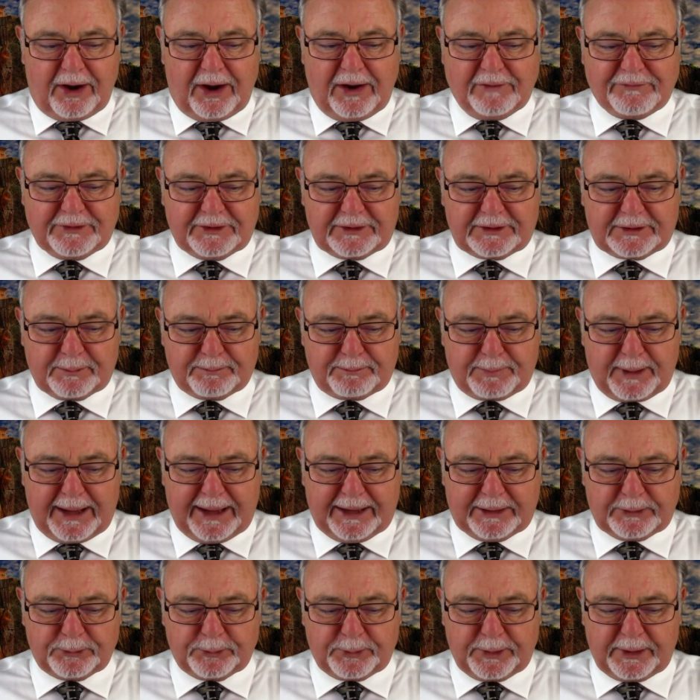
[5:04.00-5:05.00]

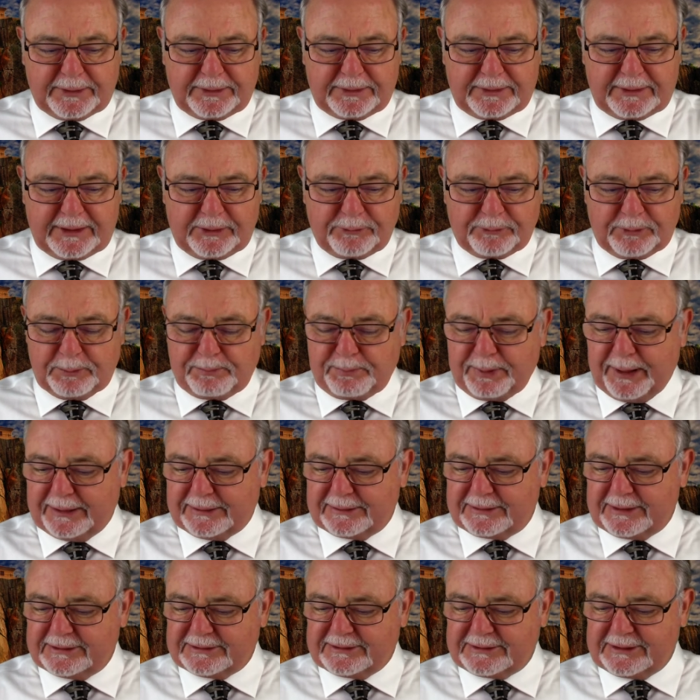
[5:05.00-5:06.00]

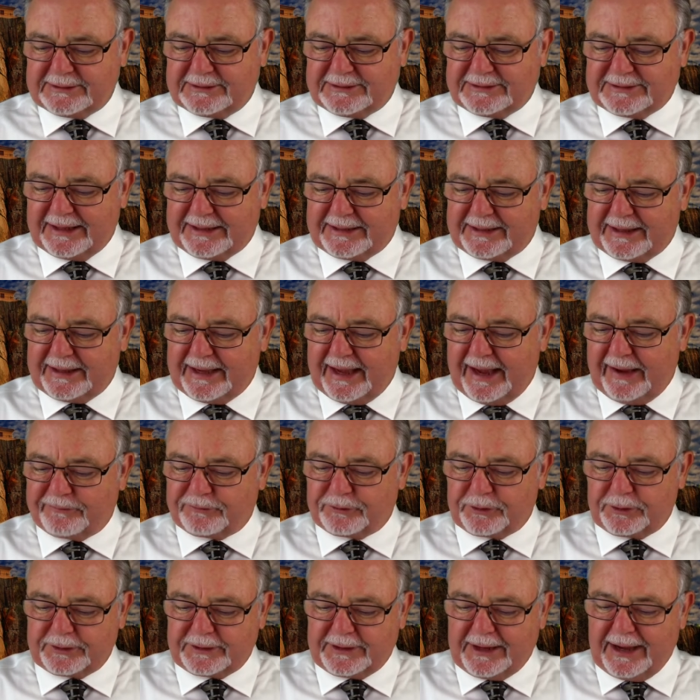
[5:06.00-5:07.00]
repentance and seeking
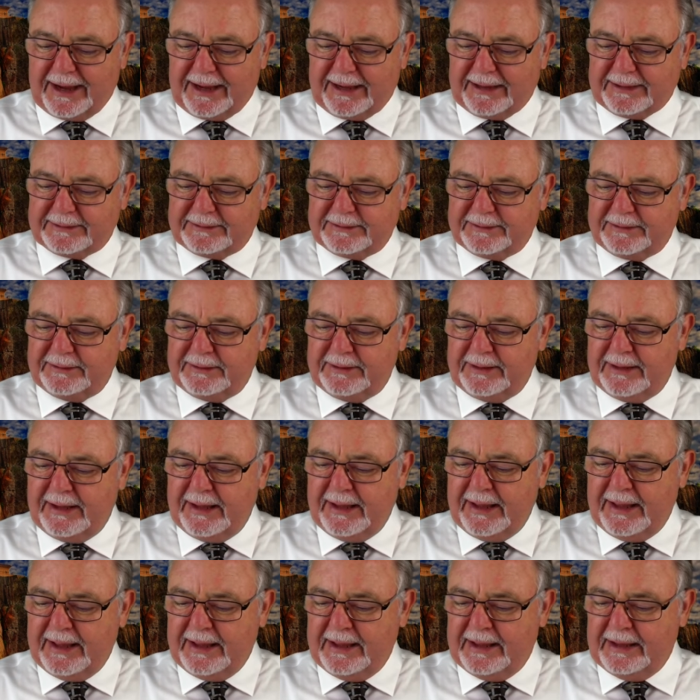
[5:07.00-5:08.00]
after God.
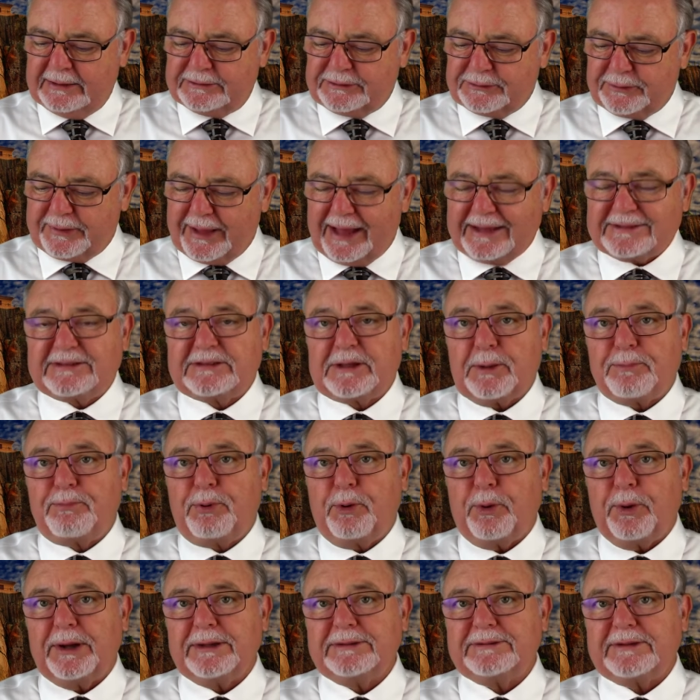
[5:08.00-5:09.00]
So that's the
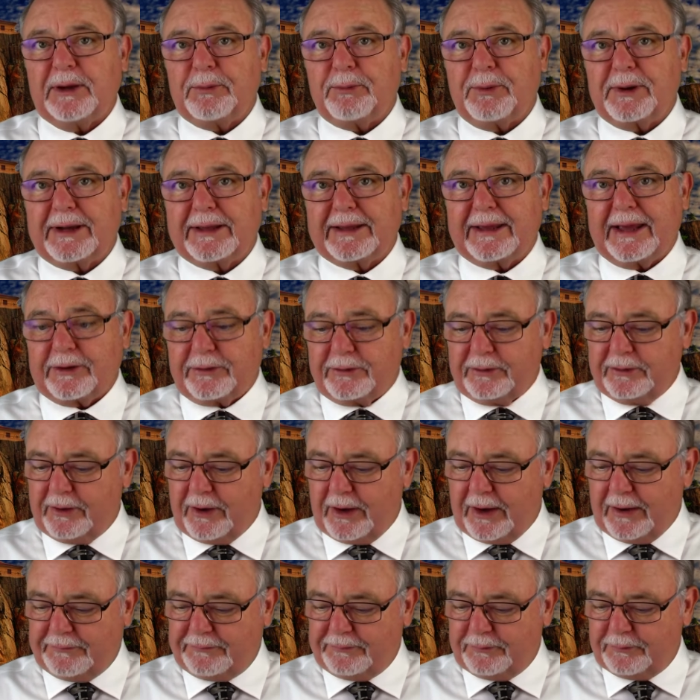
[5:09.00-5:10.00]
point I want to get
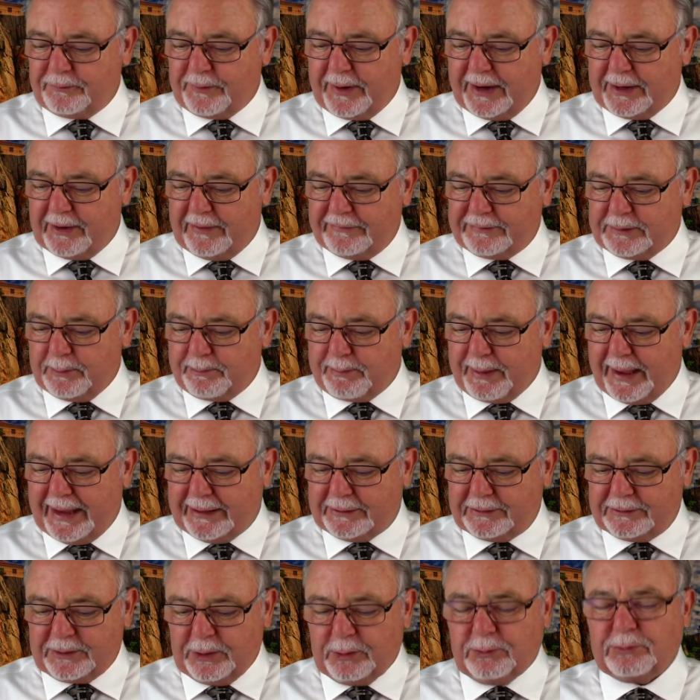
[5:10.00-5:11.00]
off right off the
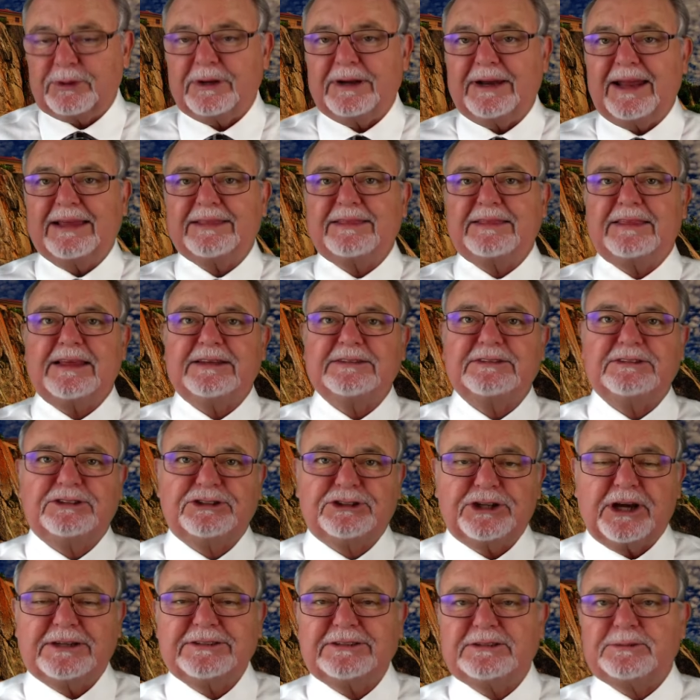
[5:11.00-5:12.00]
bat. Don't let this
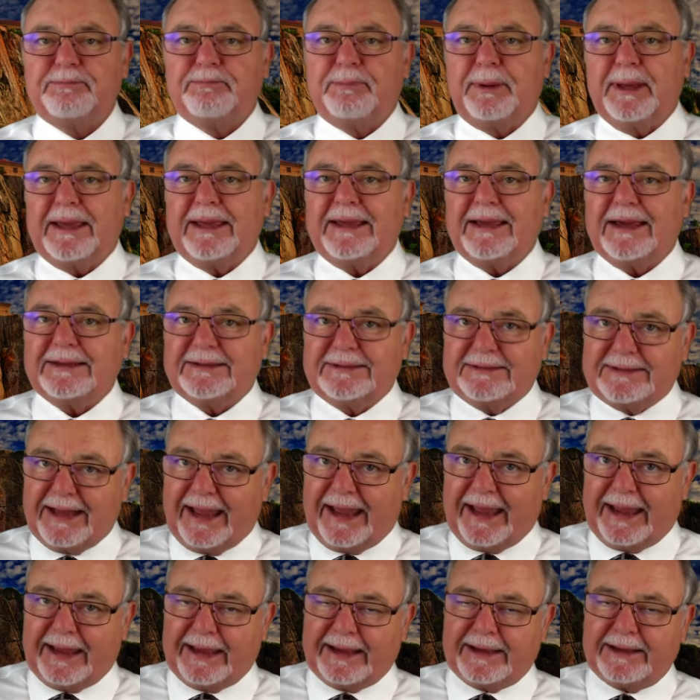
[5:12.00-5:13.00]
just be a
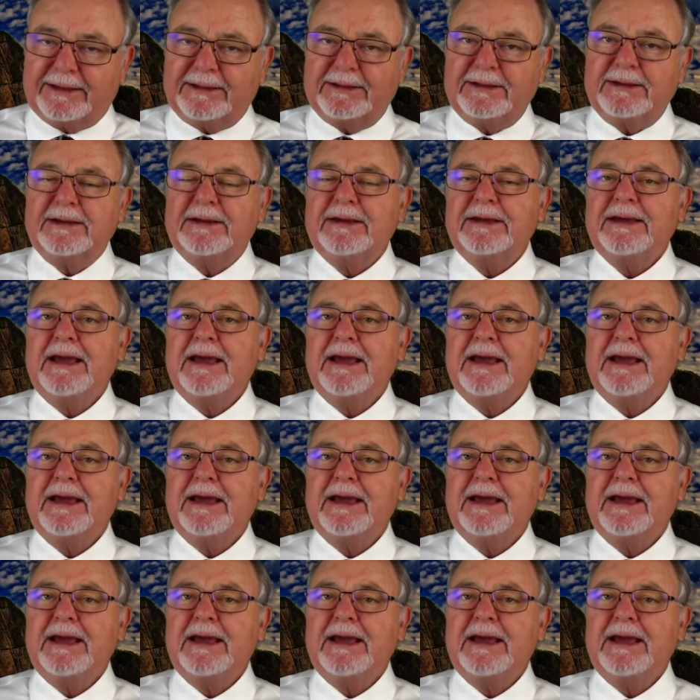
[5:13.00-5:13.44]
day